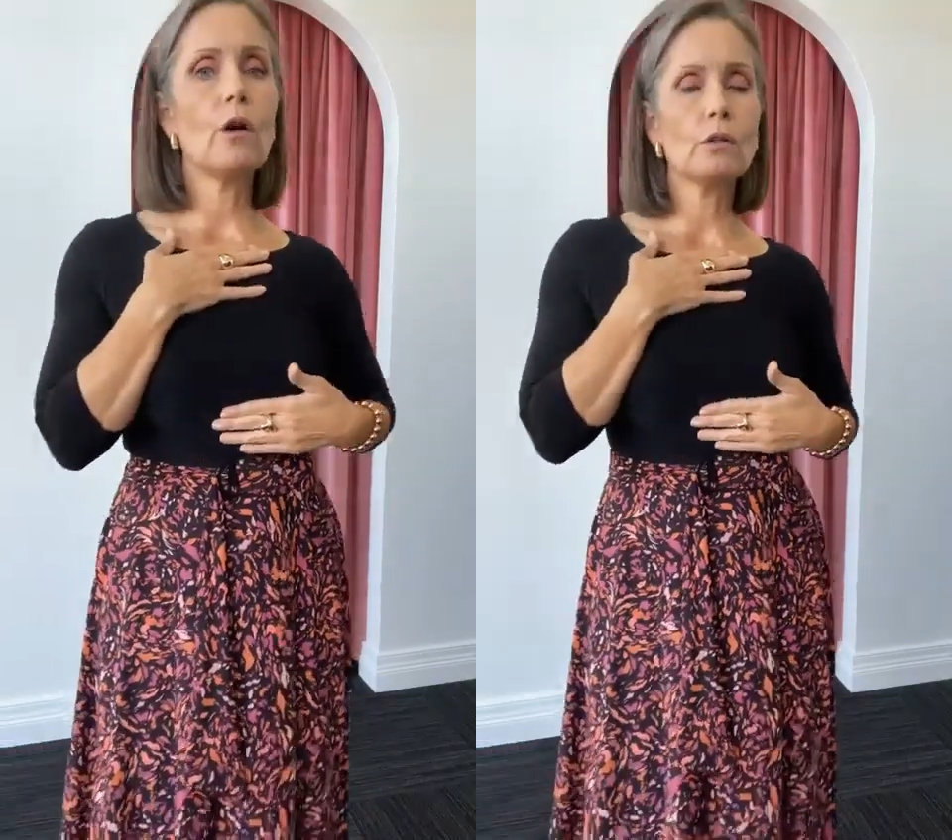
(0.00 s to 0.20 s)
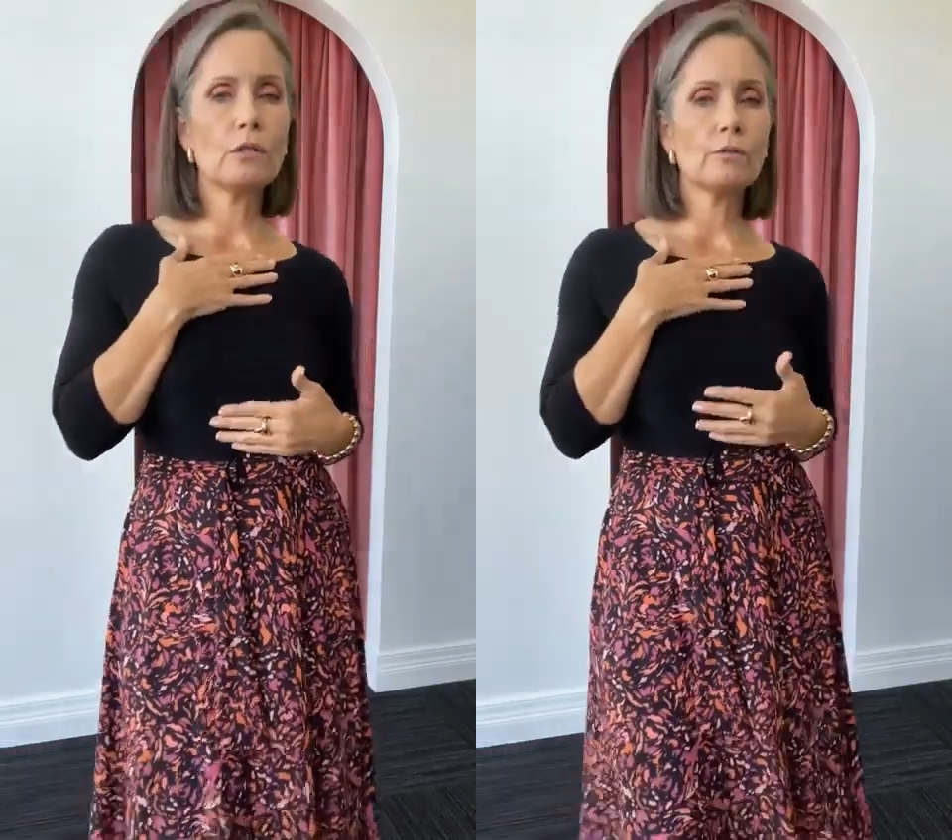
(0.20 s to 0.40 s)

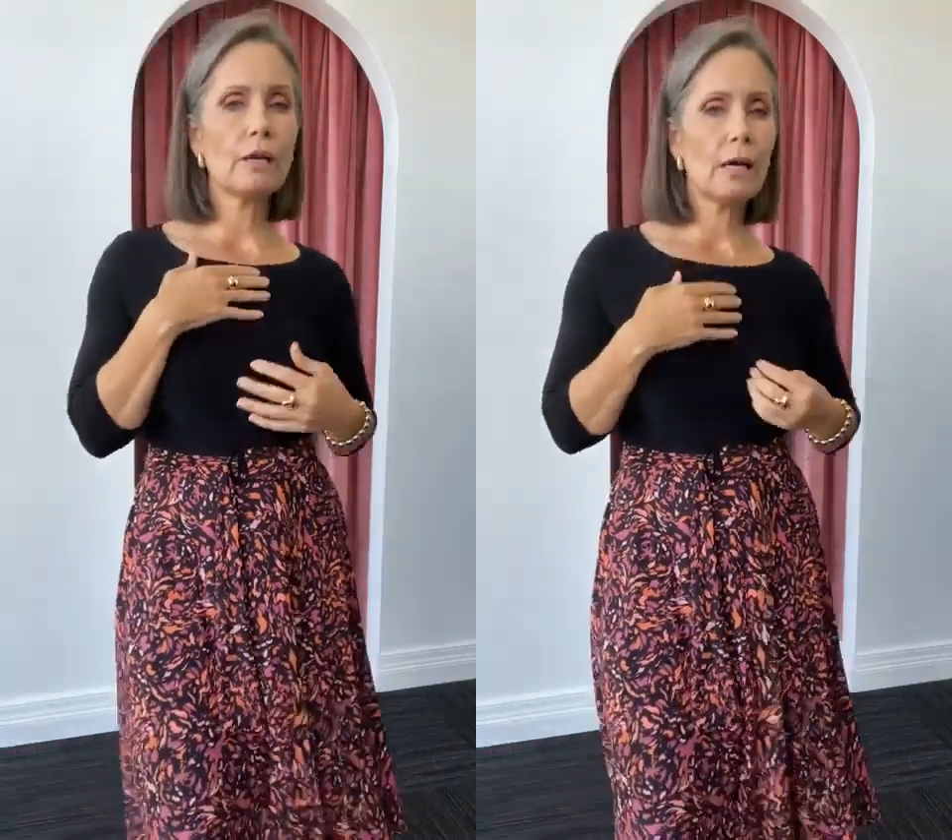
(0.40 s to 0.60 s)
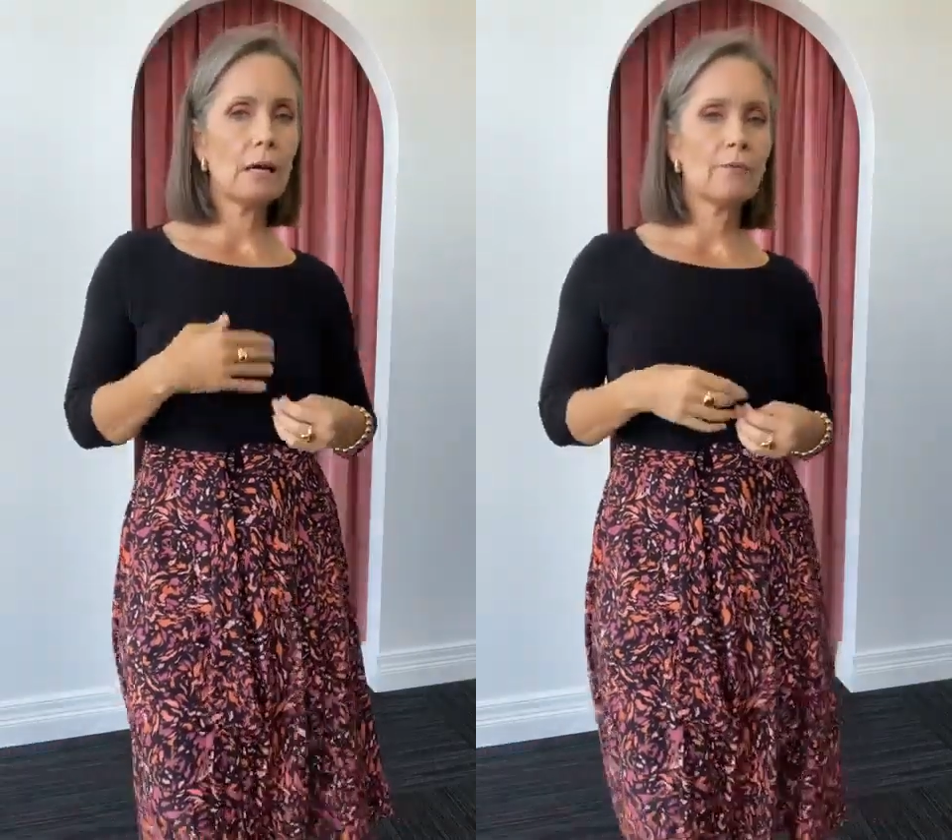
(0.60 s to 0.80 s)
lots
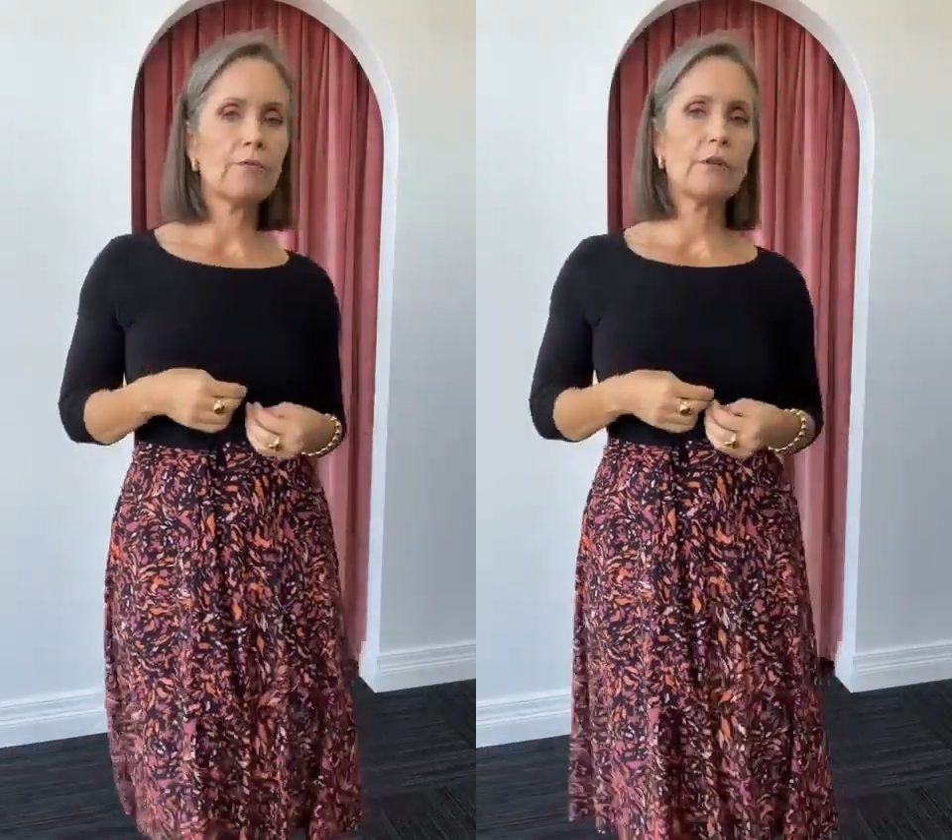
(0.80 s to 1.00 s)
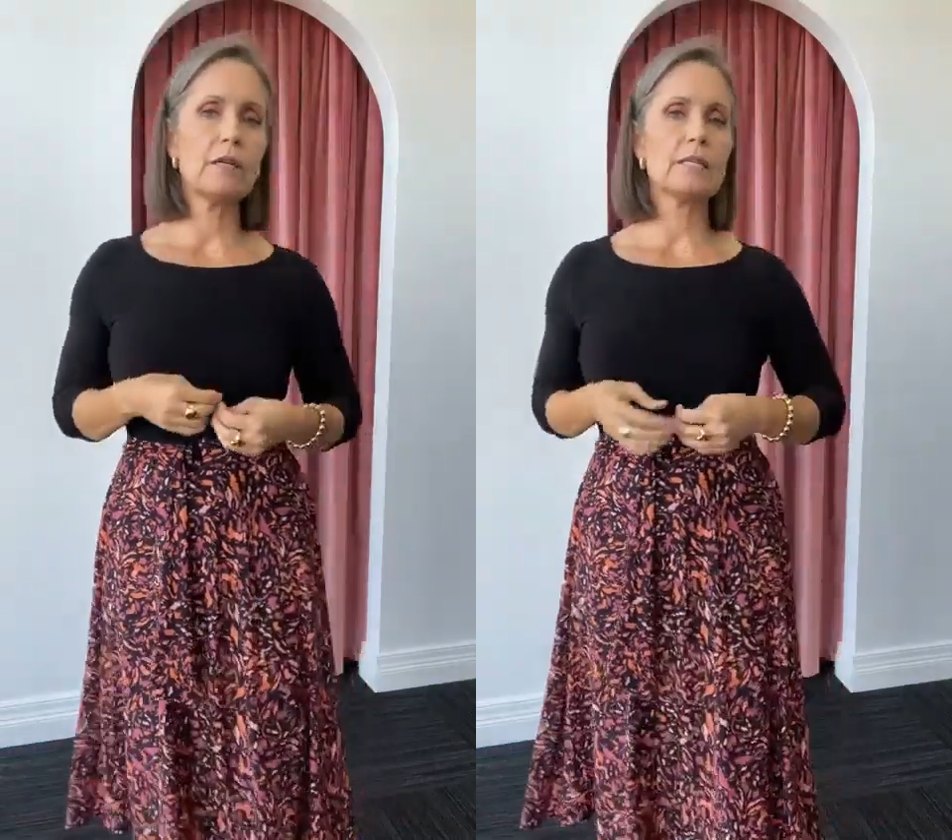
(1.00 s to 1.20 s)
of
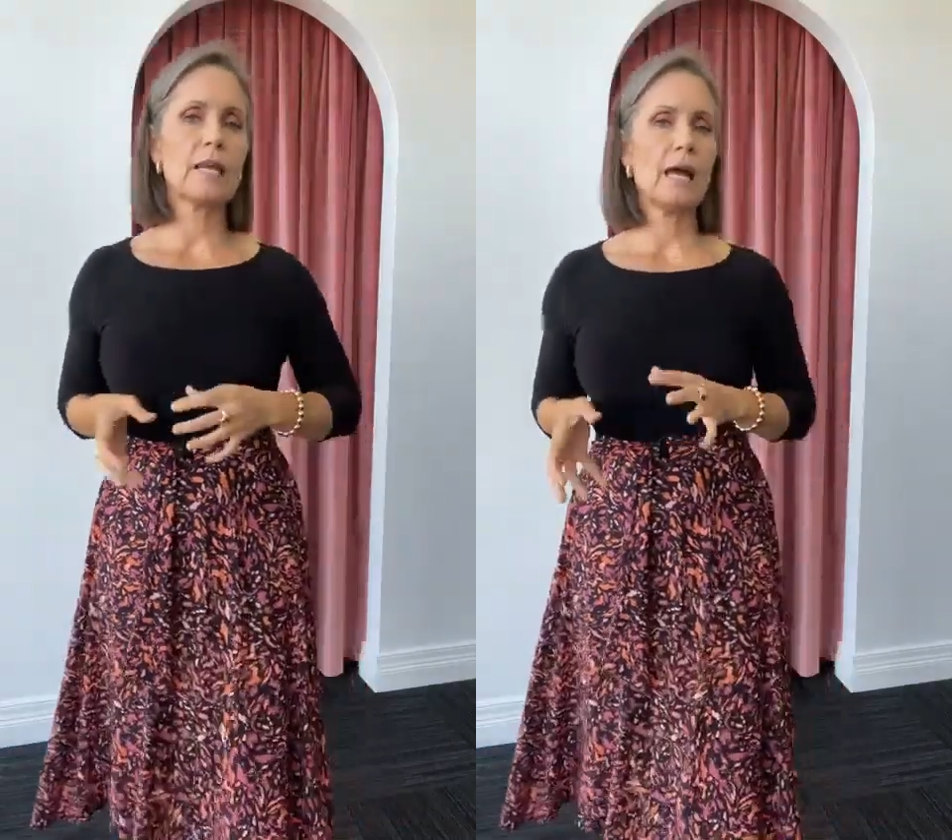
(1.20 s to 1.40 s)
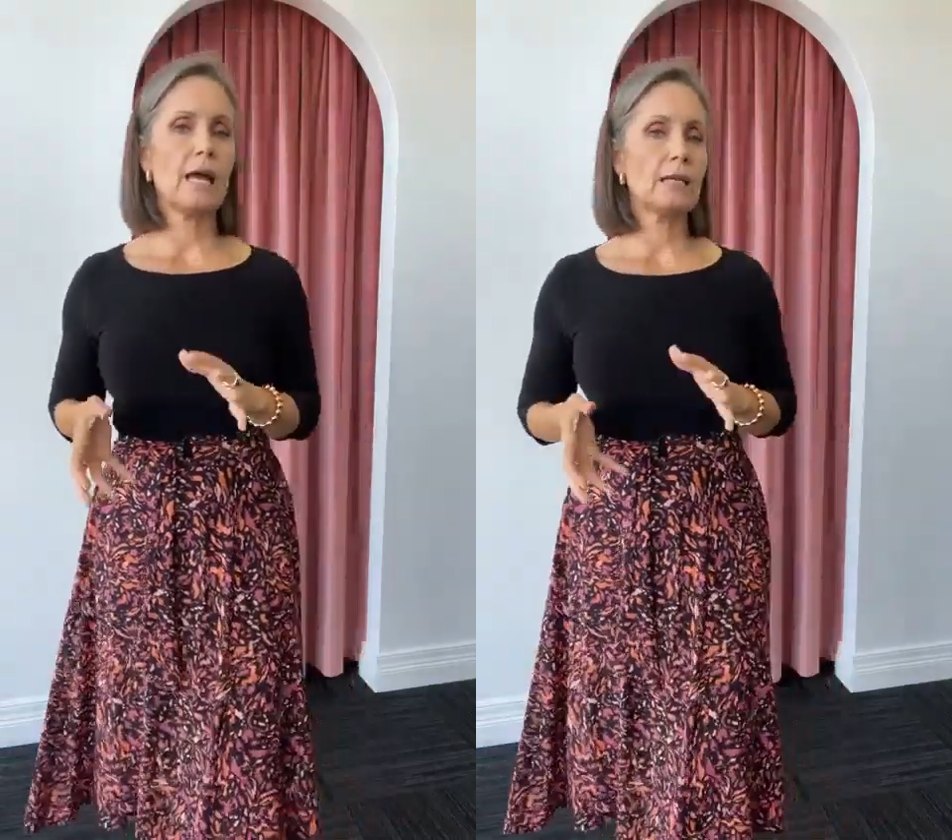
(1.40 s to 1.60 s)

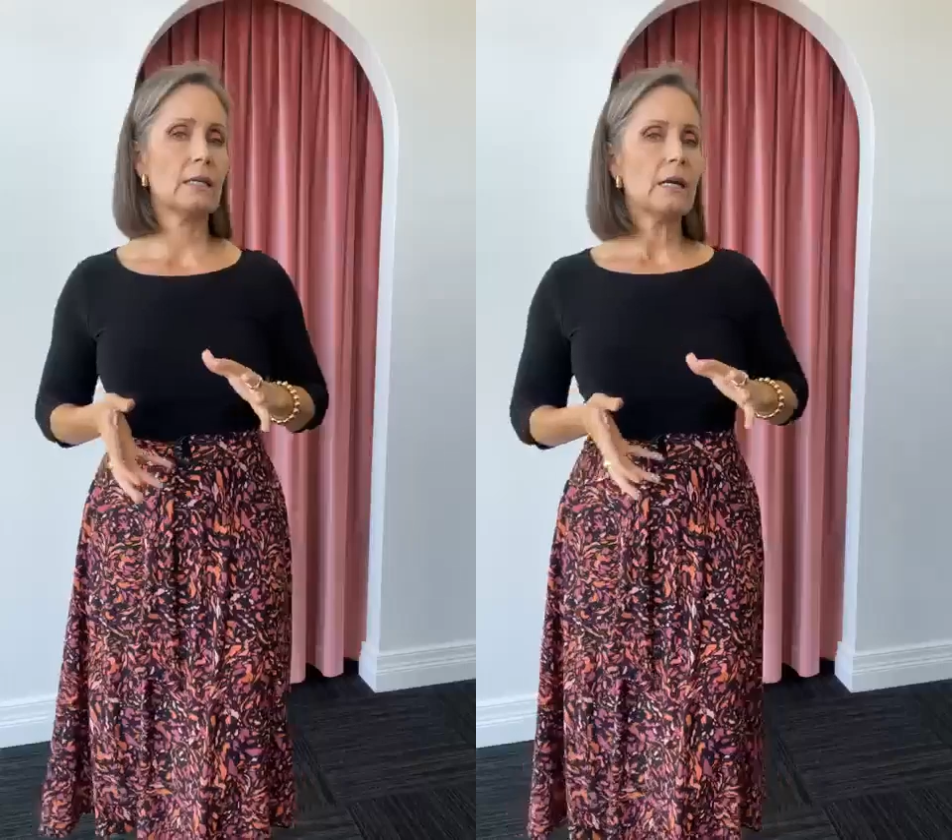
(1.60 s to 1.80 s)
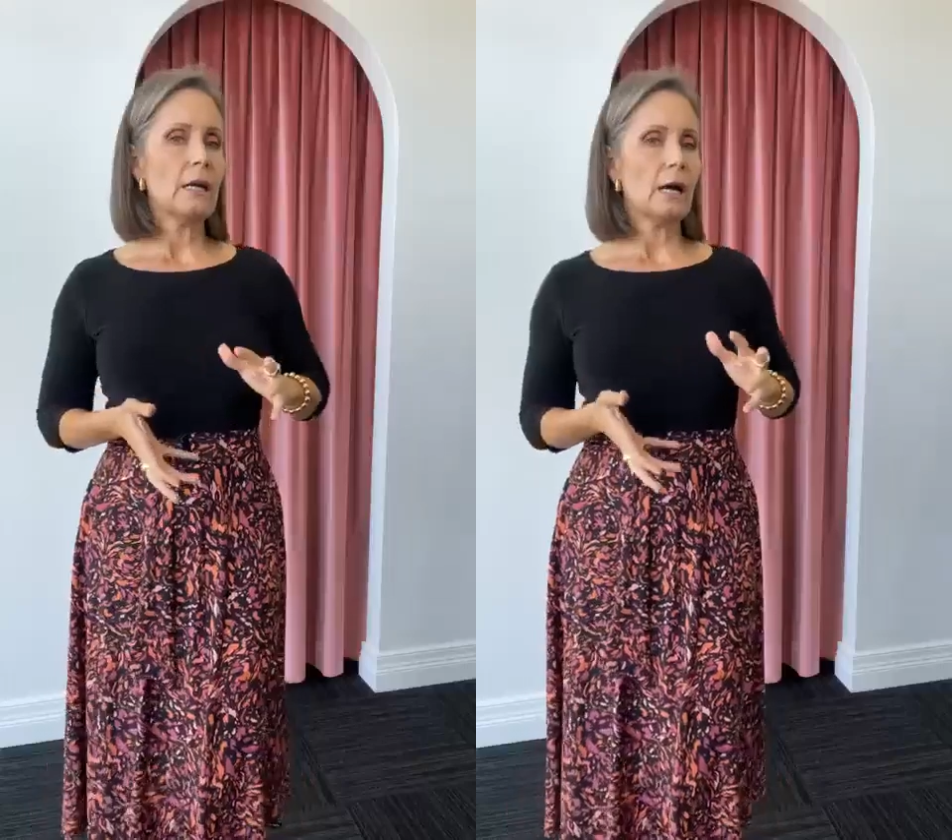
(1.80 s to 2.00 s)
comfort
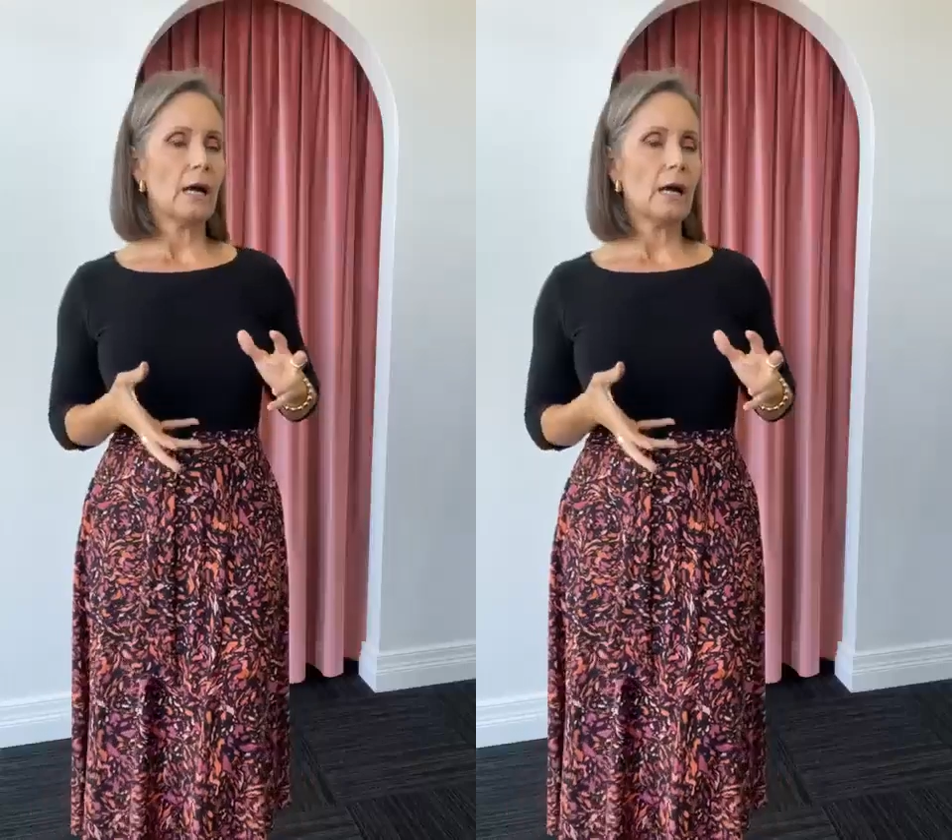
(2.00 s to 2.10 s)
and